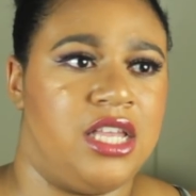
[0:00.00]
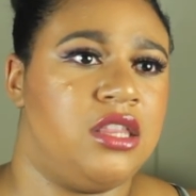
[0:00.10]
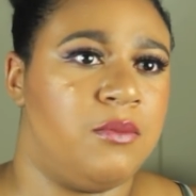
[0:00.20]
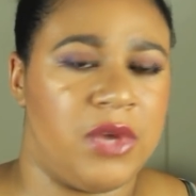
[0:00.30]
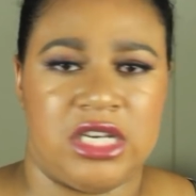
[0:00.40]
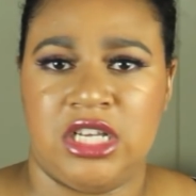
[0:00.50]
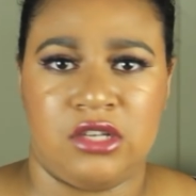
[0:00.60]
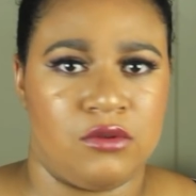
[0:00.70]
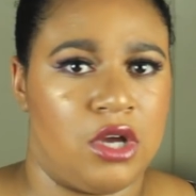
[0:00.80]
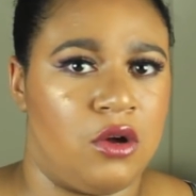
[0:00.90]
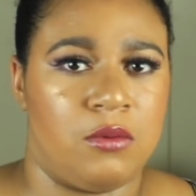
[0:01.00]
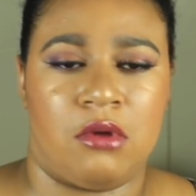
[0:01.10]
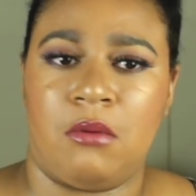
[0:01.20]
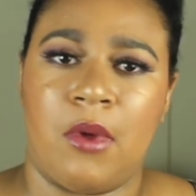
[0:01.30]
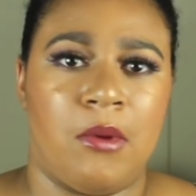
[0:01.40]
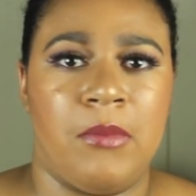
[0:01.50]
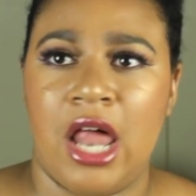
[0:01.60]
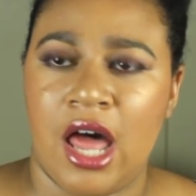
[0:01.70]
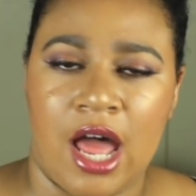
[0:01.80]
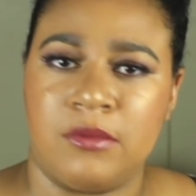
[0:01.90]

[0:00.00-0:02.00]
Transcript: get the money, you know, blah blah blah blah blah.